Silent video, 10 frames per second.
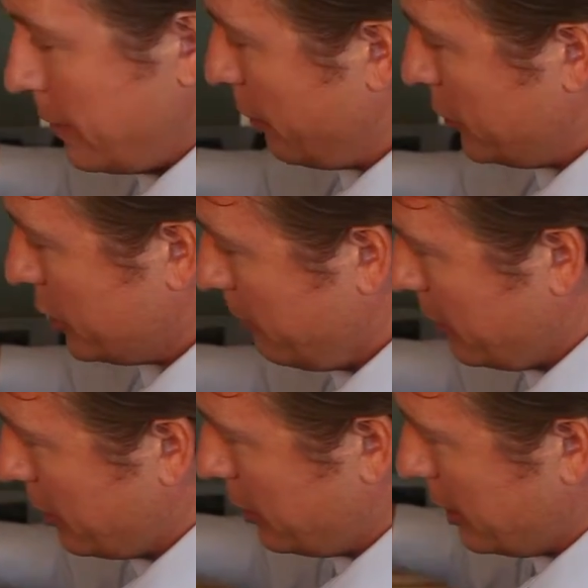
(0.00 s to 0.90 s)
But we should
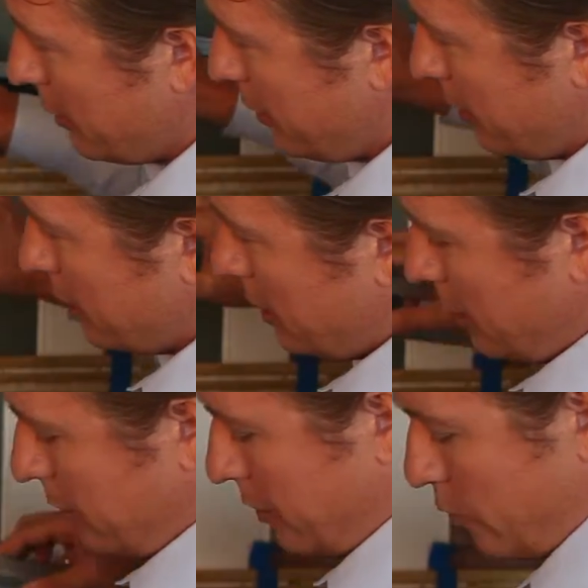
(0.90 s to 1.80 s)
be good to go here.
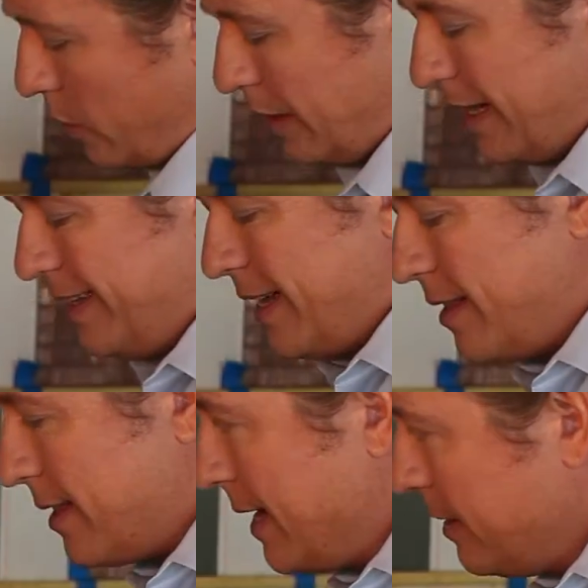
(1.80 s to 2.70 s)
You're going to want to let
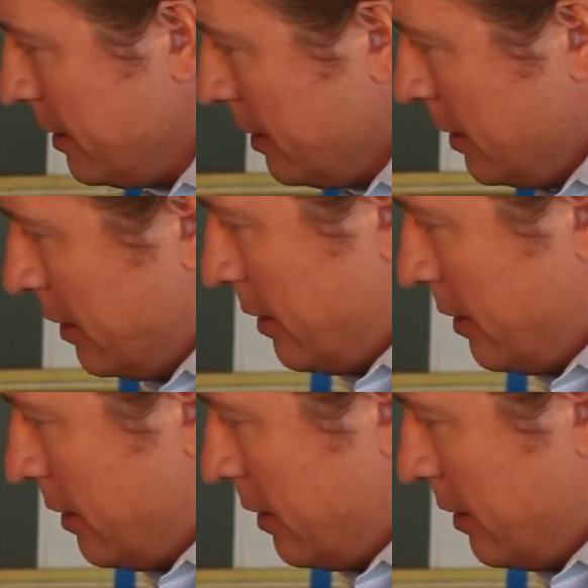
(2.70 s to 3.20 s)
that set